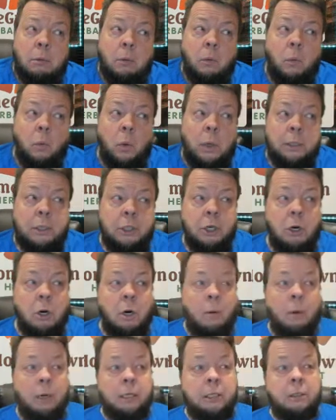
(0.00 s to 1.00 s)
Western
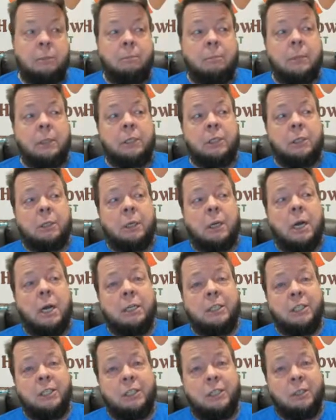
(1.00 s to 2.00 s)
herbalism is a
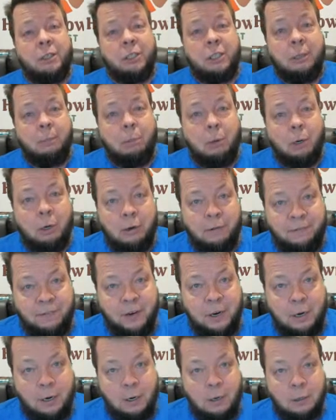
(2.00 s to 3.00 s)
lot simpler
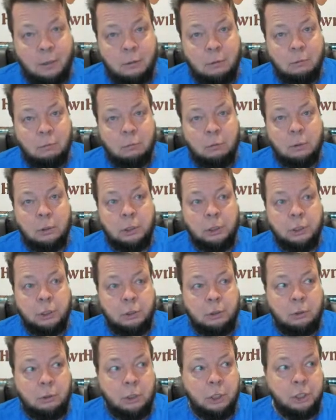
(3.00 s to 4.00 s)
affair
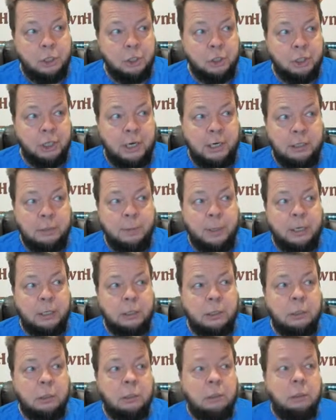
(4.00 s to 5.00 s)
than traditional Chinese
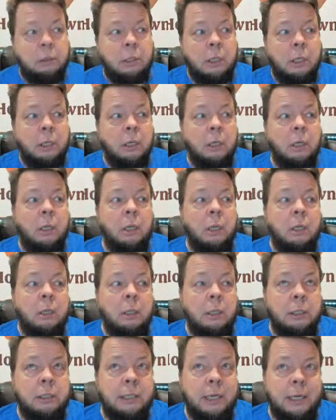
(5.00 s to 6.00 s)
medicine. Okay,
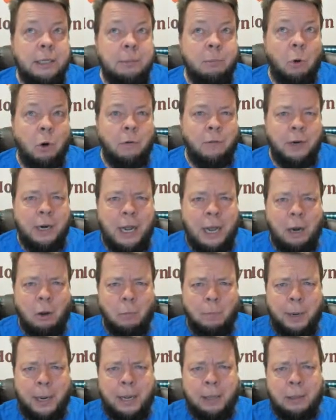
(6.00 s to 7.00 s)
it takes more of an
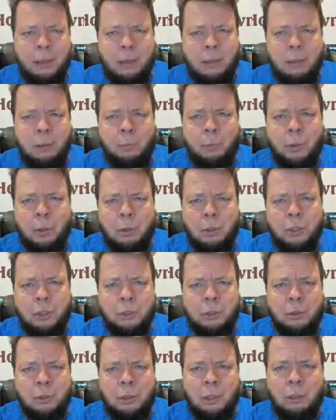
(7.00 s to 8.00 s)
allopathic
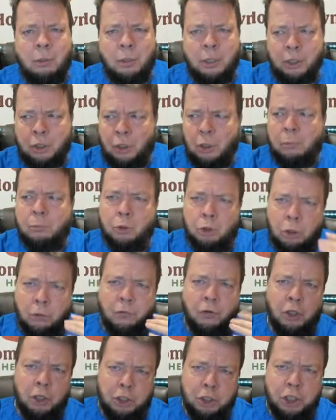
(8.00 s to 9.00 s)
approach. So, you know, this herb's good
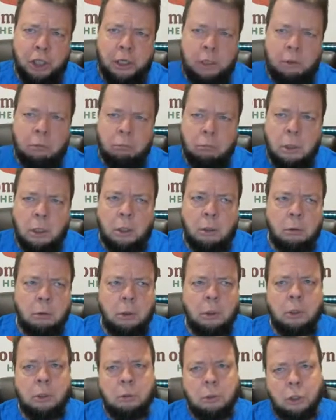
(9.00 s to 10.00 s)
for this thing. You know,
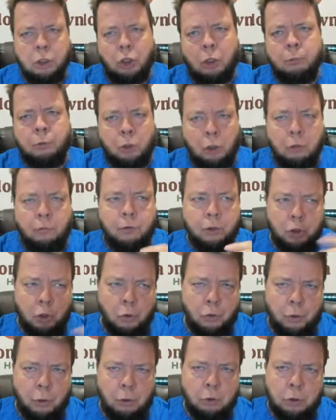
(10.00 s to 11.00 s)
this herb's good for
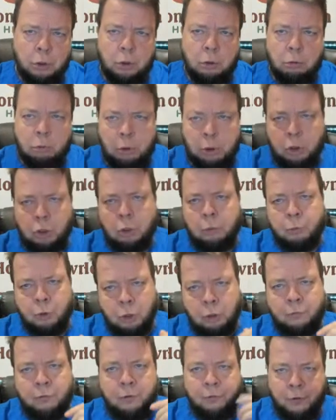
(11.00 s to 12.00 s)
sore throats. This herb's
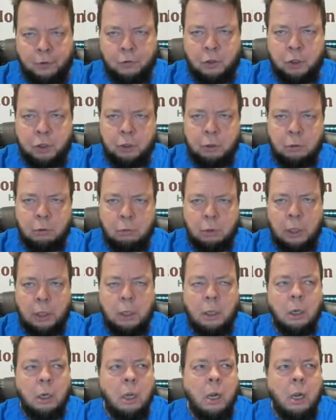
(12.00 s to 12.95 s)
good for fevers, right?